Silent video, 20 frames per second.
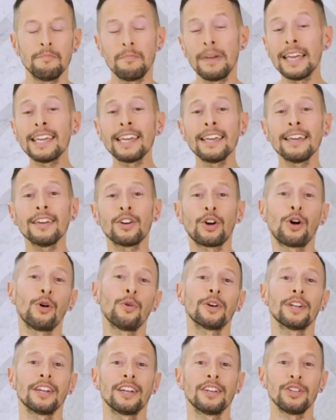Making
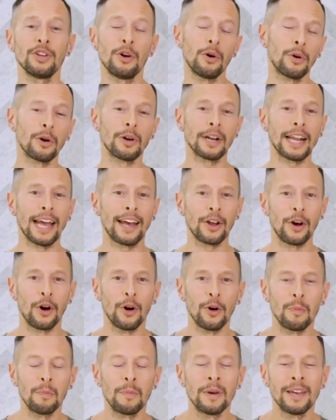coconut yogurt at
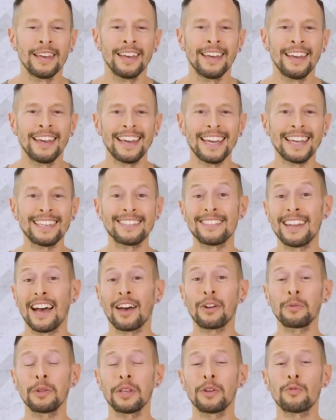home is
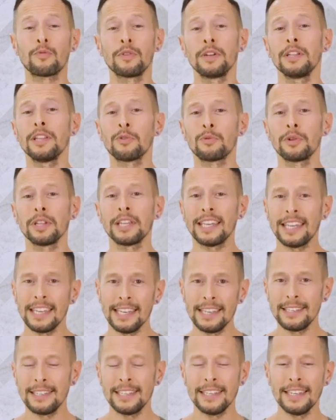not only really, really
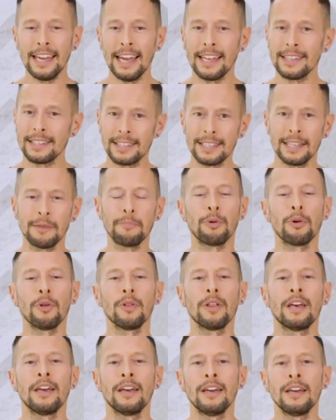easy and
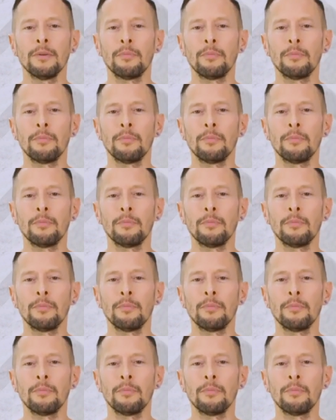simple,